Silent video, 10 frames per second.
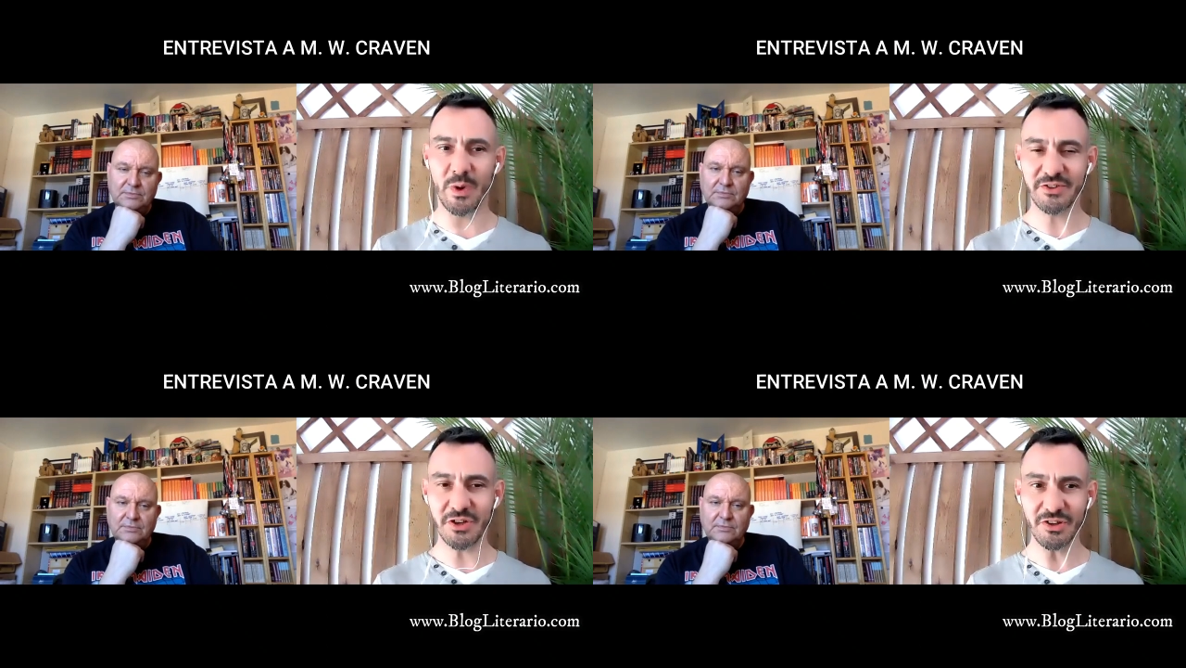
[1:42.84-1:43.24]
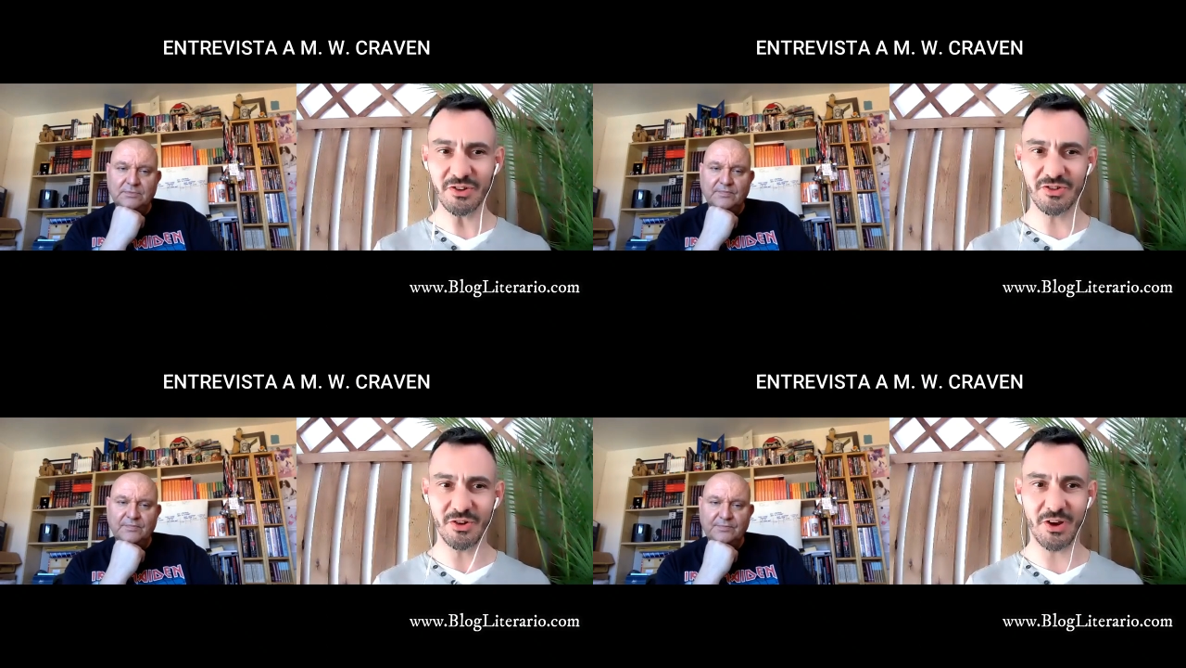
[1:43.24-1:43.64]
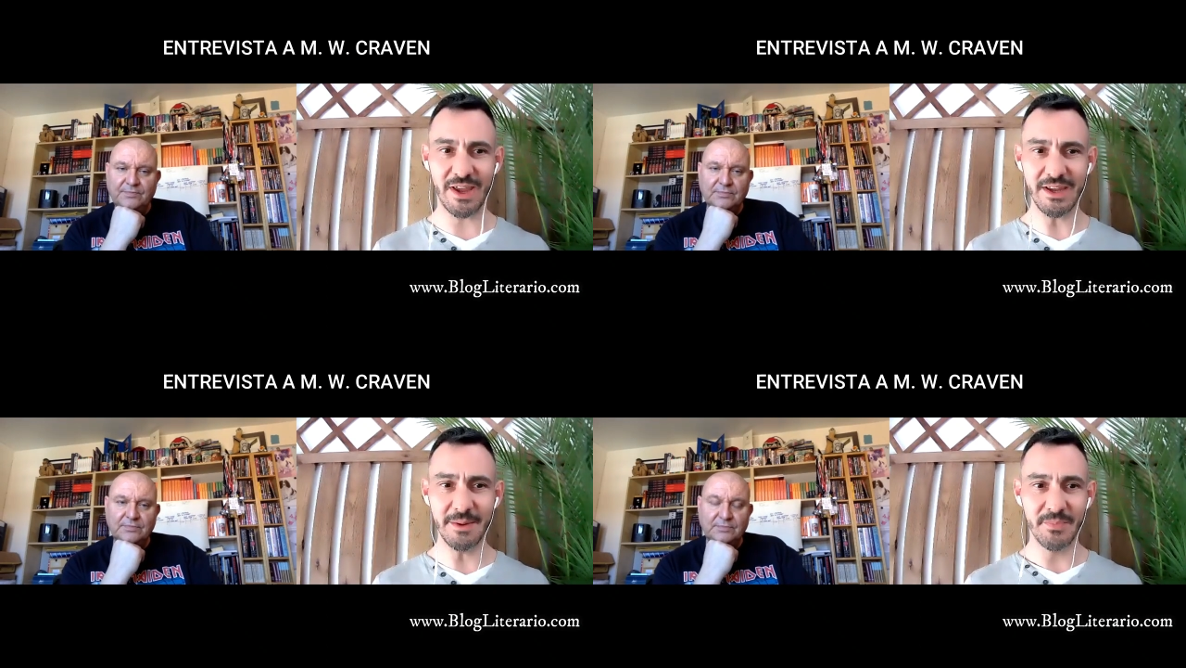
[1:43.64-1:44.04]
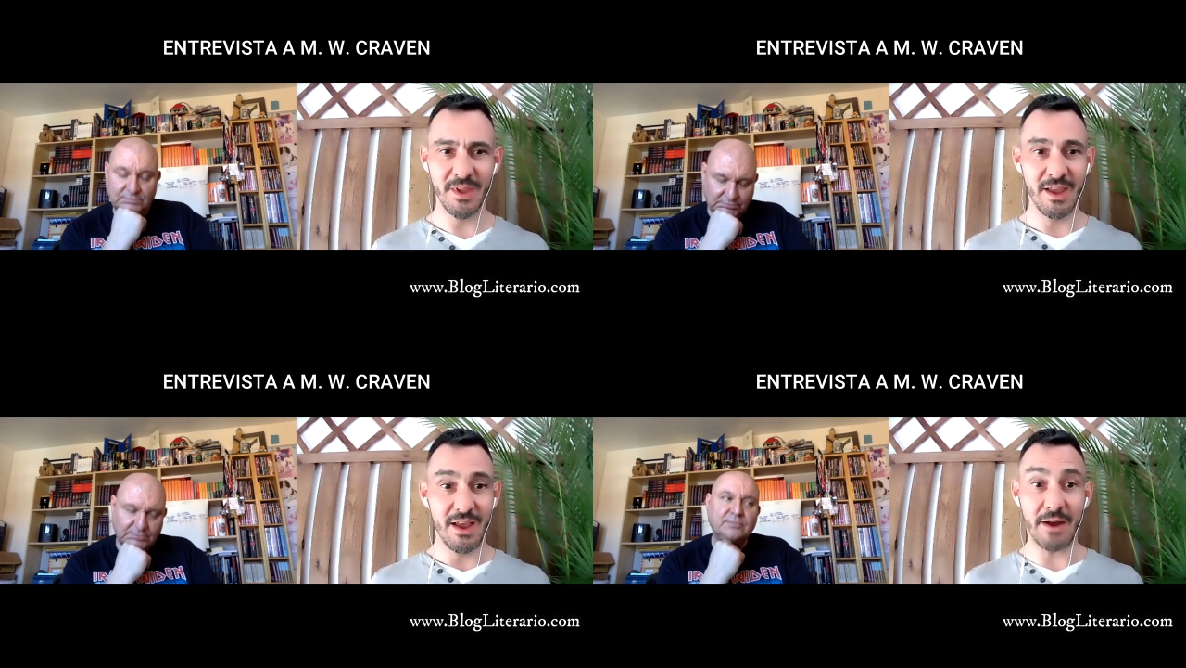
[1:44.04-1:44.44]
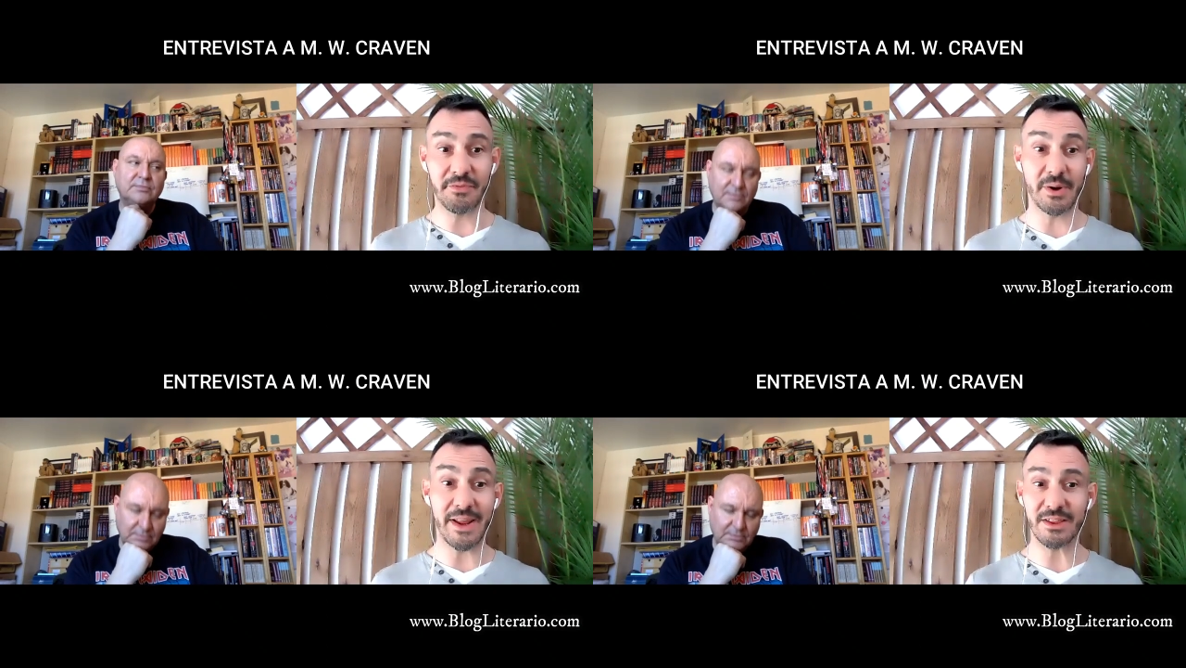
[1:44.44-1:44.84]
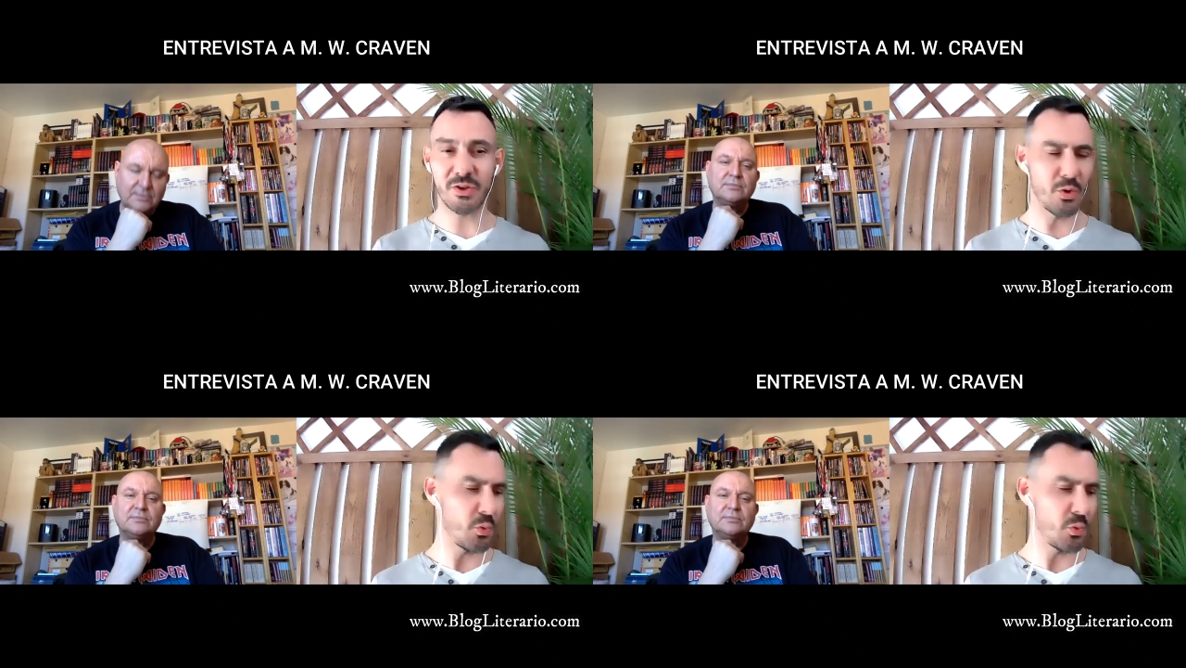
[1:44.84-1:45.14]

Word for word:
Speaker 1: questions. Okay. After that,